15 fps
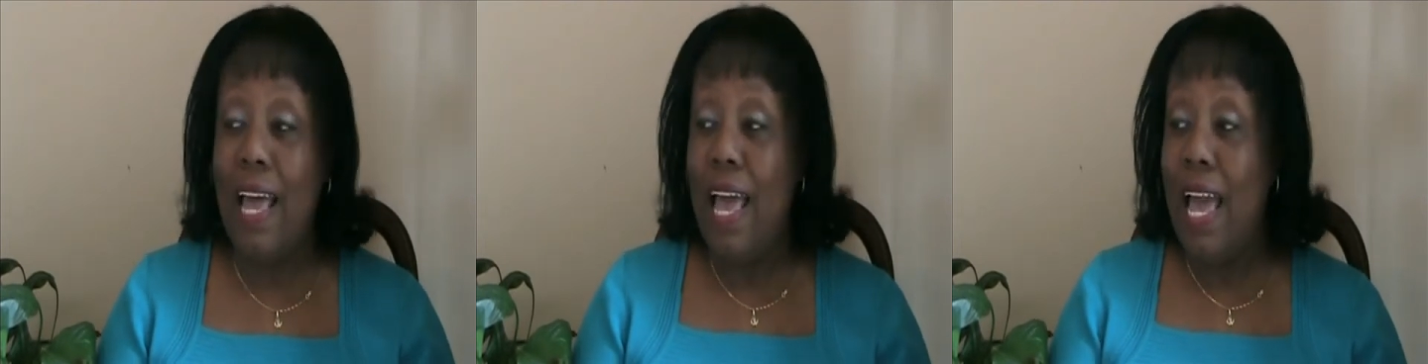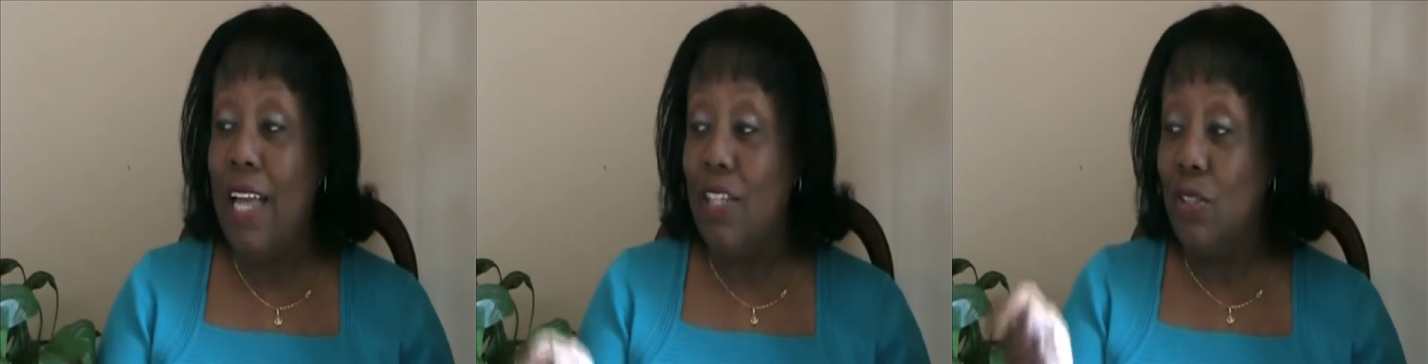
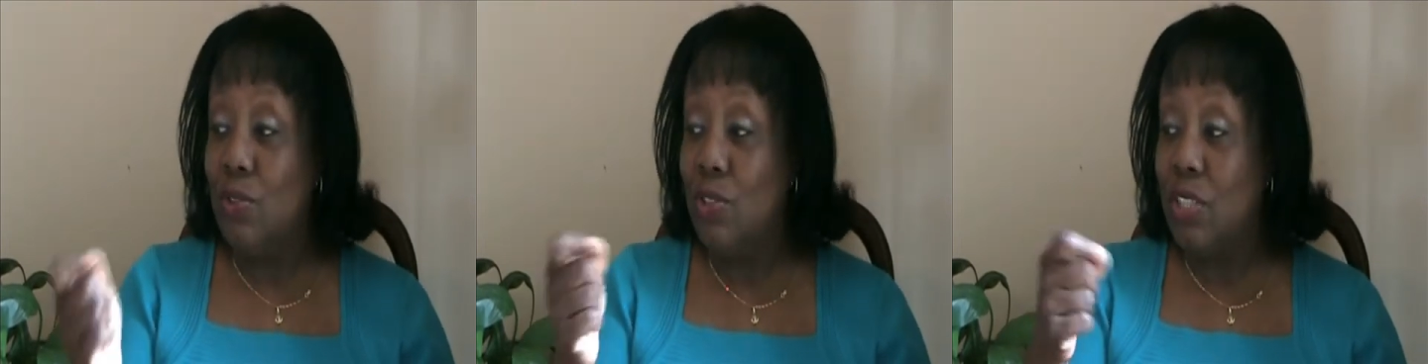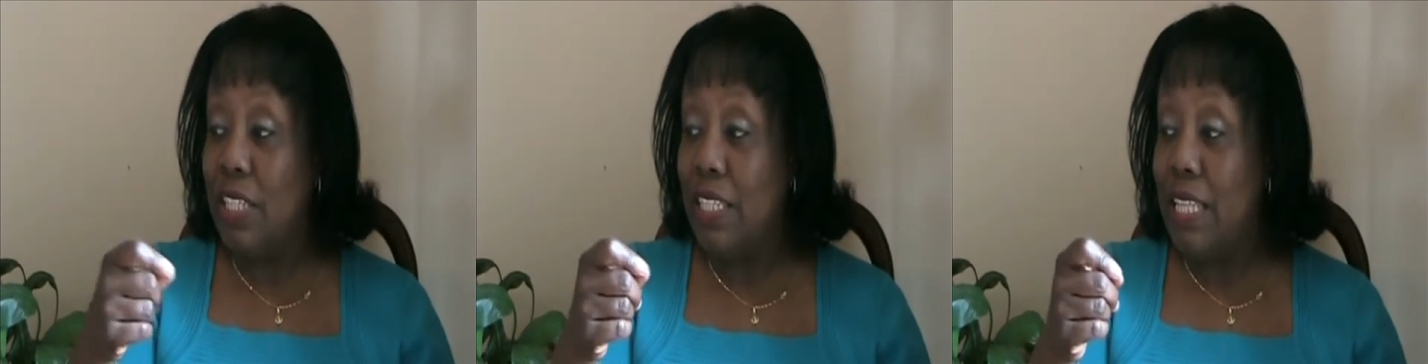and
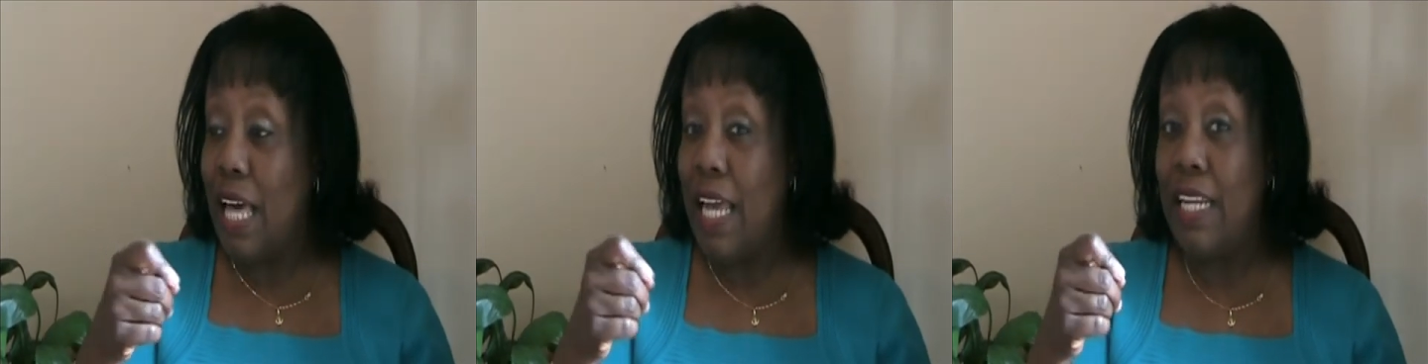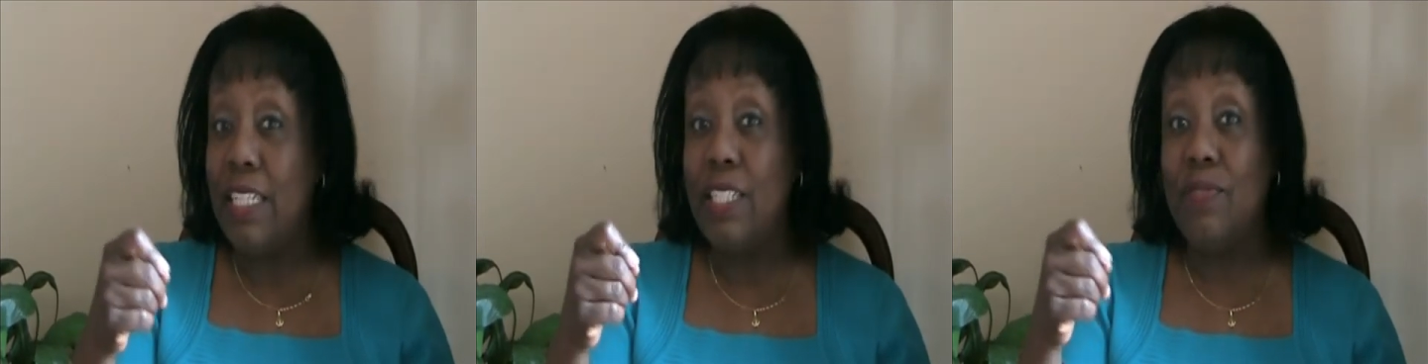usually
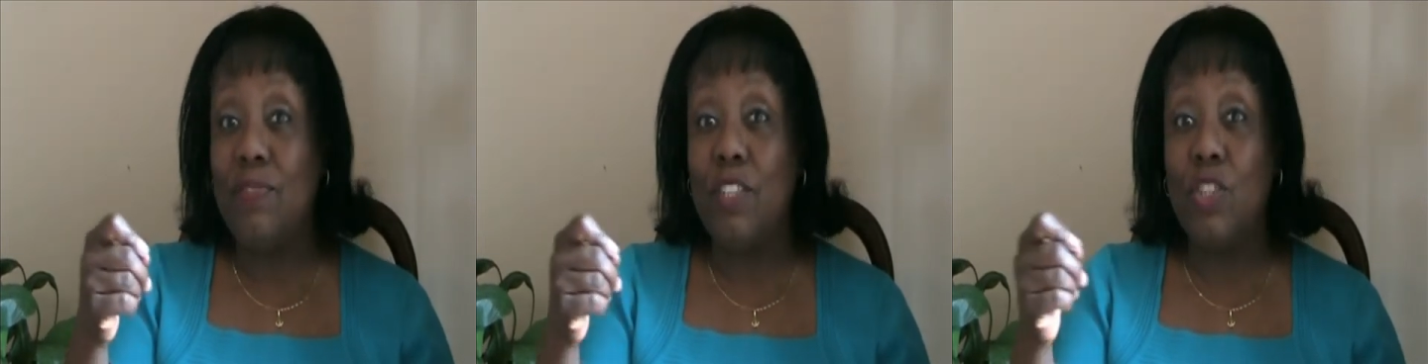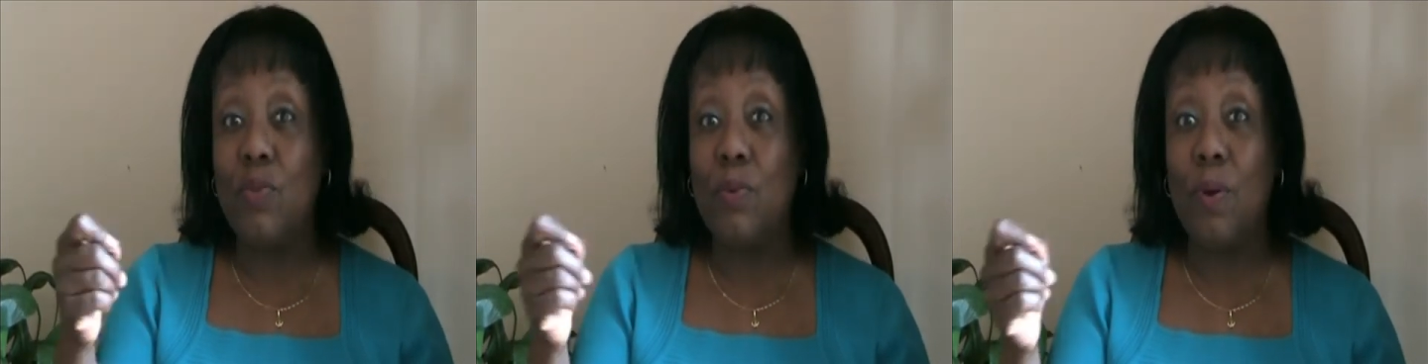that
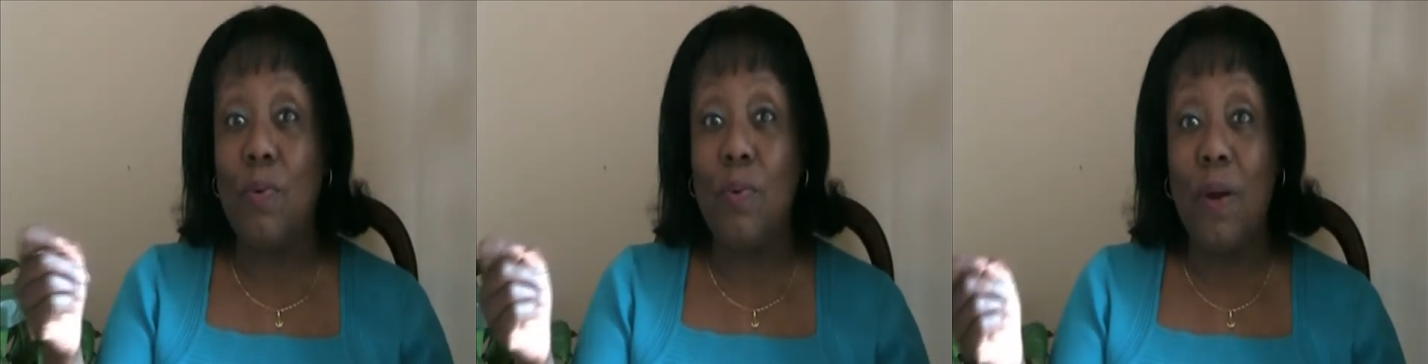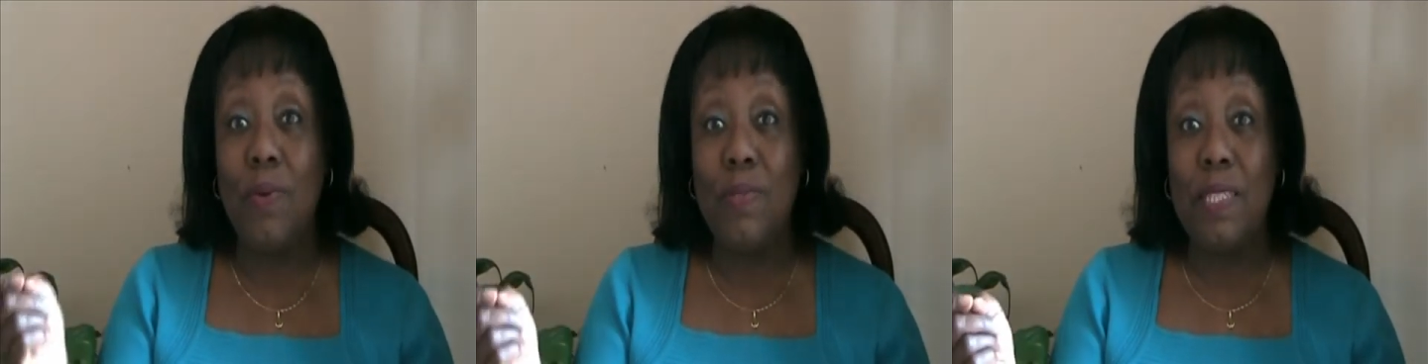individual
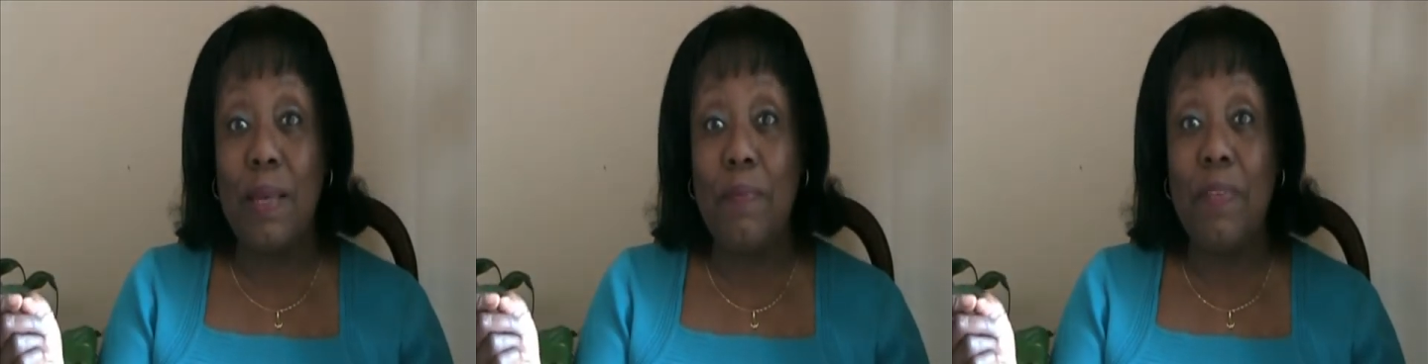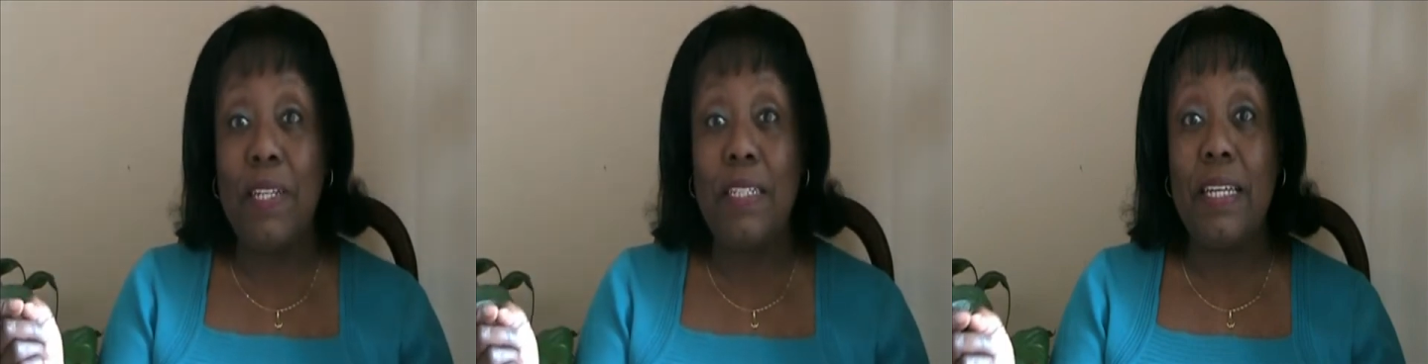wrote
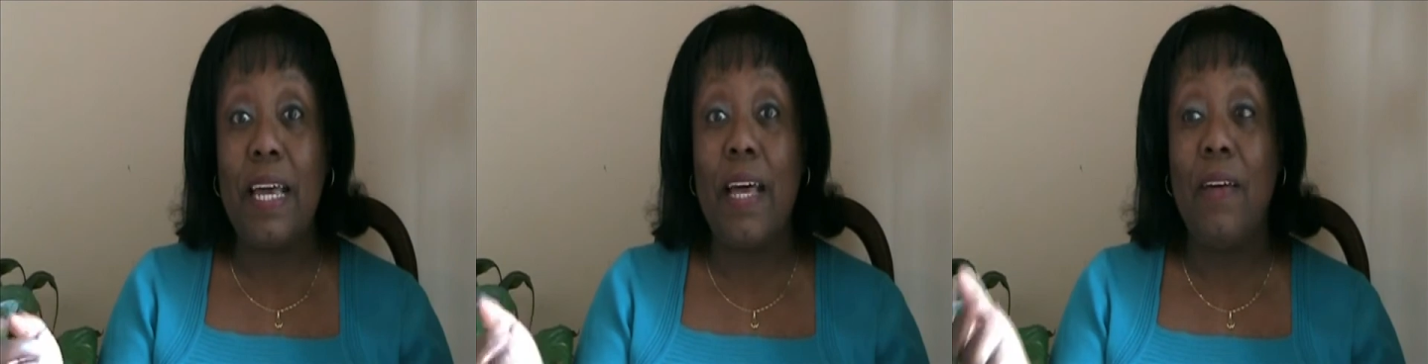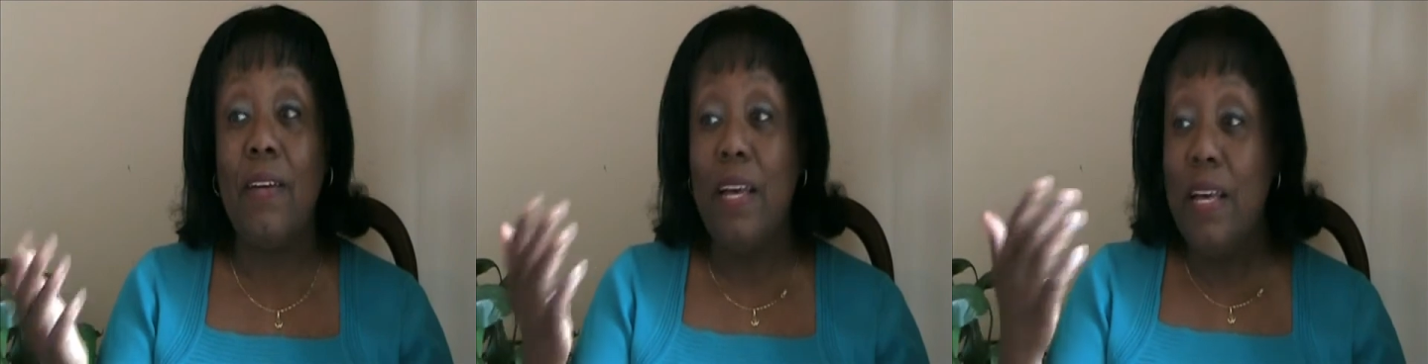something
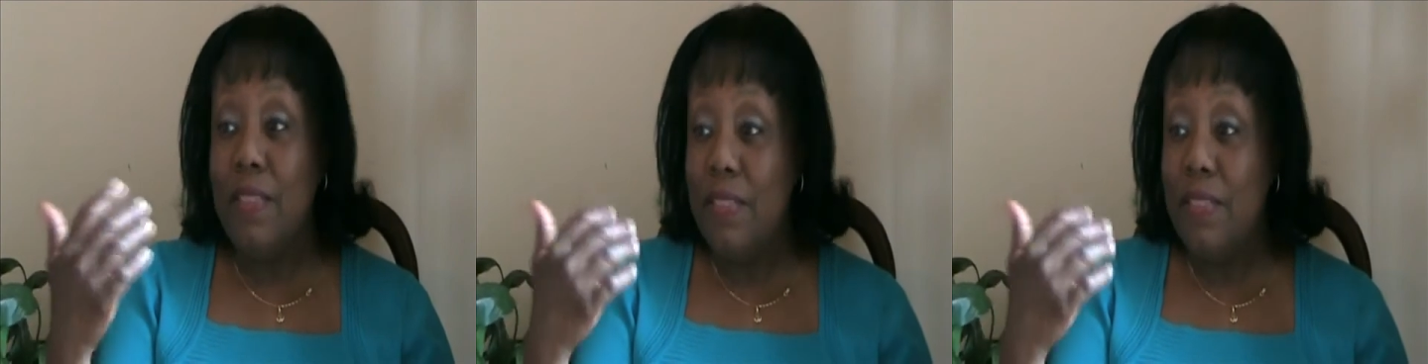down.